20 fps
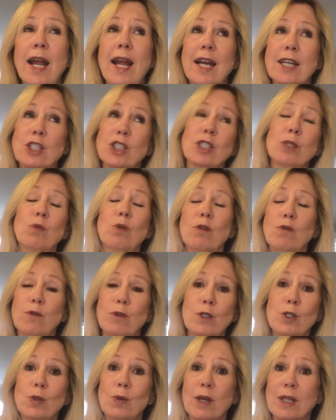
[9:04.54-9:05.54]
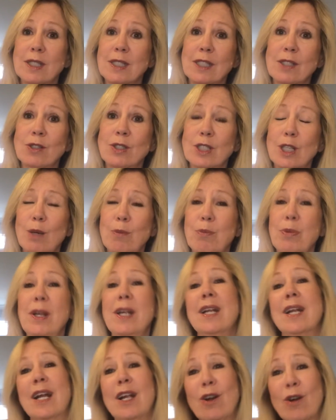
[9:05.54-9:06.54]
actually worked for a direct sales
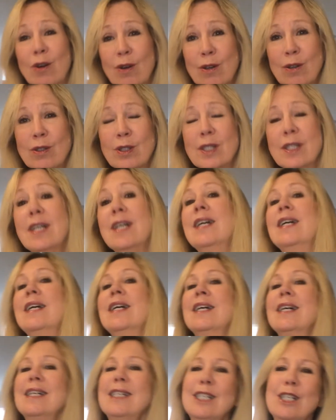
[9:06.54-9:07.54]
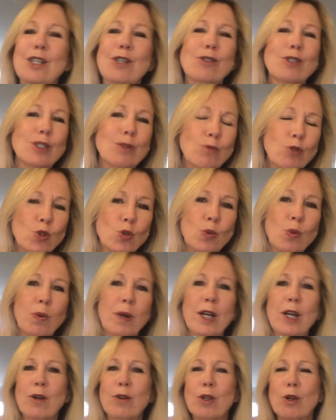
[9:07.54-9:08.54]
company, and I earned, you know, some
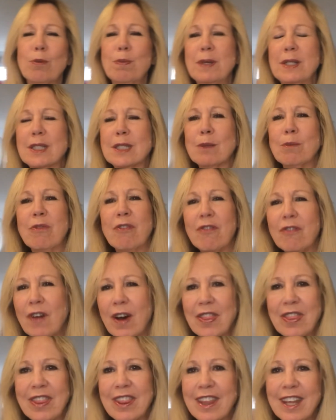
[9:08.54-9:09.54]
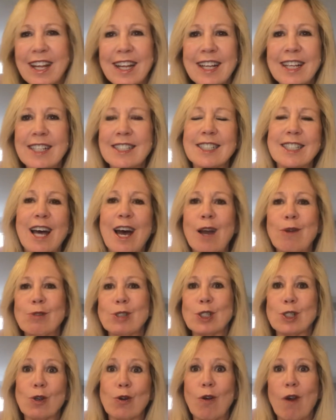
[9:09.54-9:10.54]
jewelry, or there'd be some fun things. I
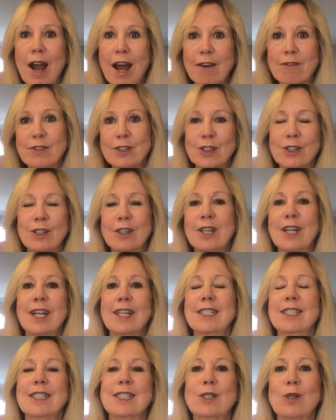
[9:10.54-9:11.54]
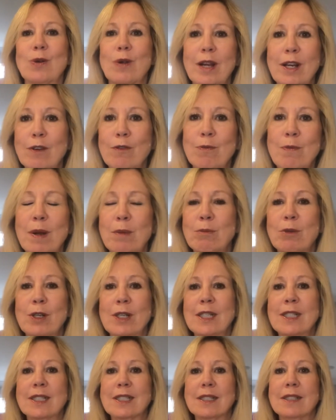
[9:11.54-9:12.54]
was a crafter, and I did creative
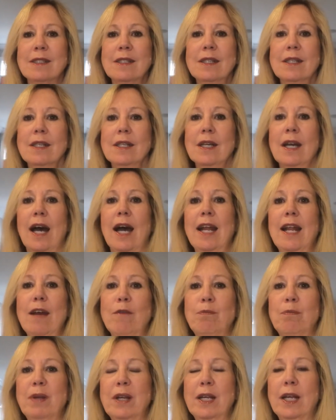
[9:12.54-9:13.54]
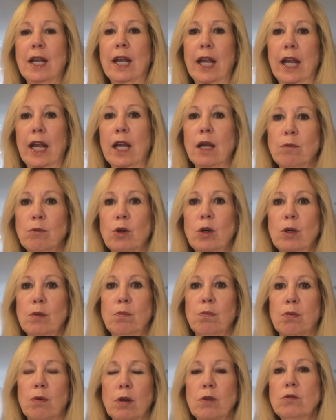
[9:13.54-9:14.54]
memories, and I'd have big camera
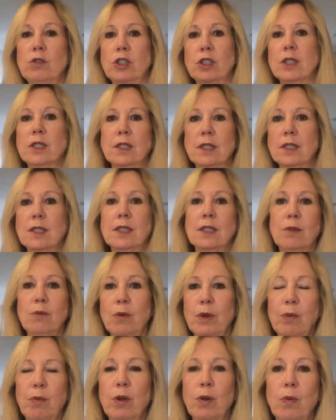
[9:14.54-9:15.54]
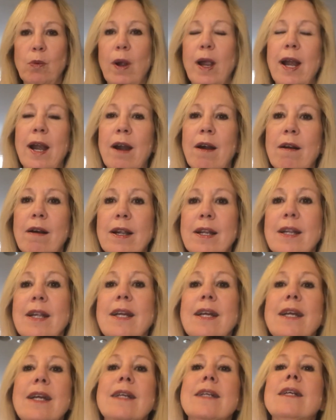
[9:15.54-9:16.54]
brooches that we would wear, and,
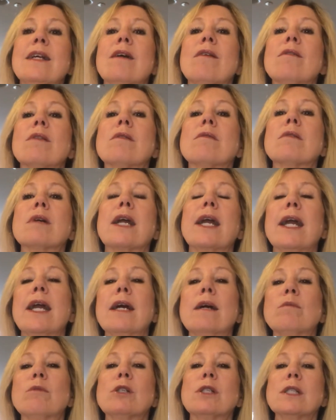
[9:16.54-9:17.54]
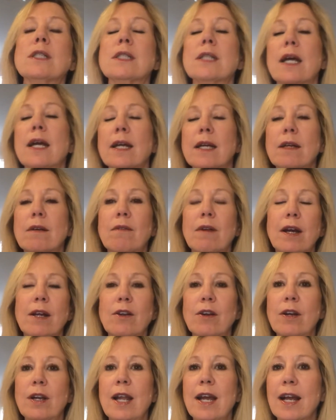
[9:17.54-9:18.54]
you know, little cameras hanging
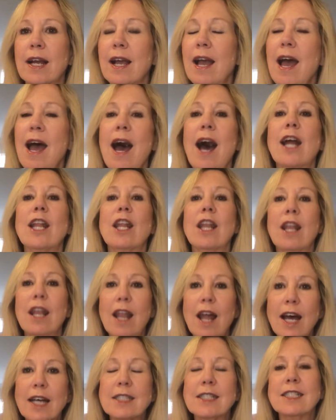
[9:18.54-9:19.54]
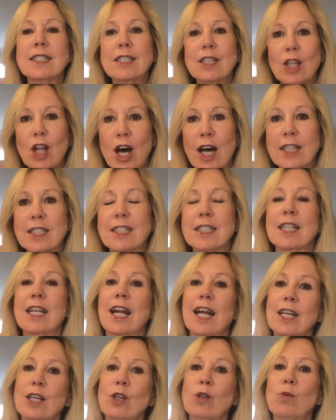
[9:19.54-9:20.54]
around our neck. Lots and lots that
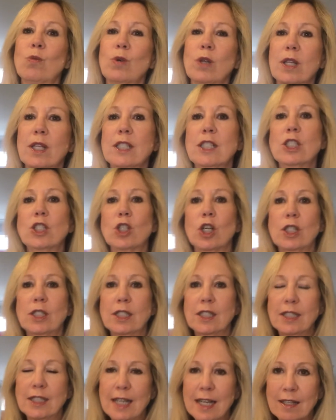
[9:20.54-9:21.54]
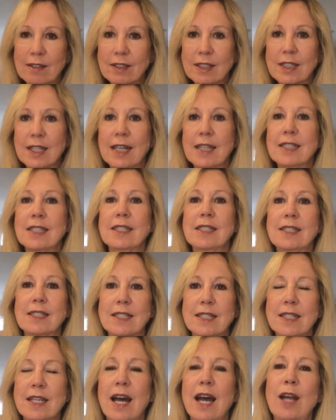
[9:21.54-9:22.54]
I could really start to downsize and
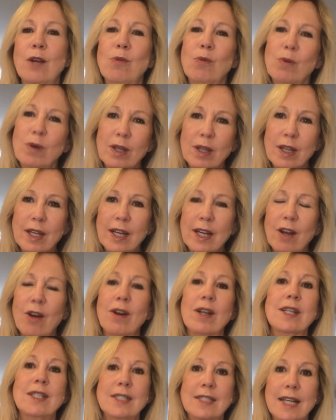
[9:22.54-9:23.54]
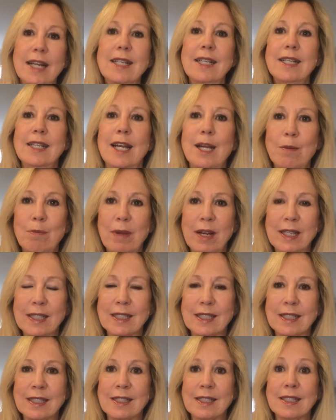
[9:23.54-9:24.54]
decide really on a day-to-day
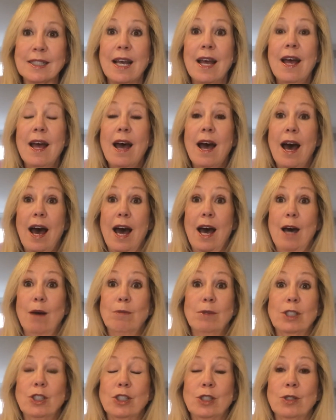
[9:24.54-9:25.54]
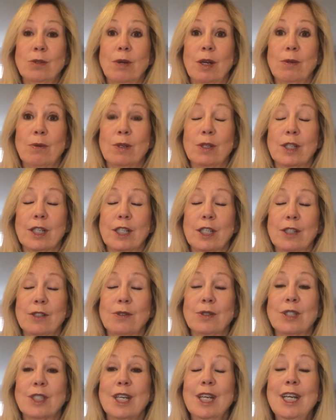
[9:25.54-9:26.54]
basis, how much do I really
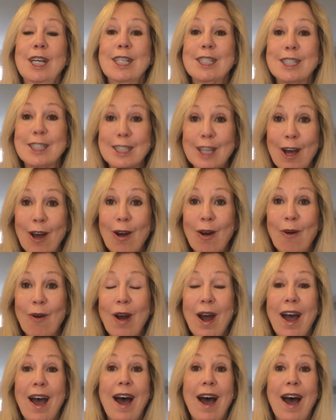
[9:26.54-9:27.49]
use? So